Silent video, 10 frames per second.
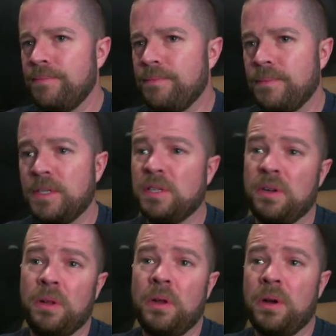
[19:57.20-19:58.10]

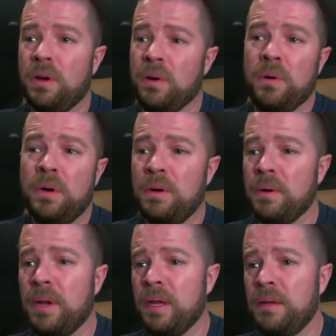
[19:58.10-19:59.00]
Skullknocker Ogre,
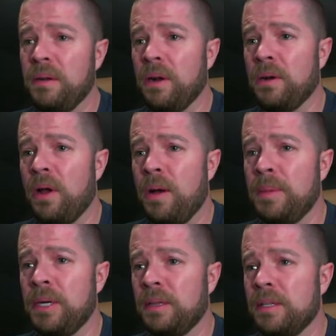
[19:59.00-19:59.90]
okay, an uncommon at this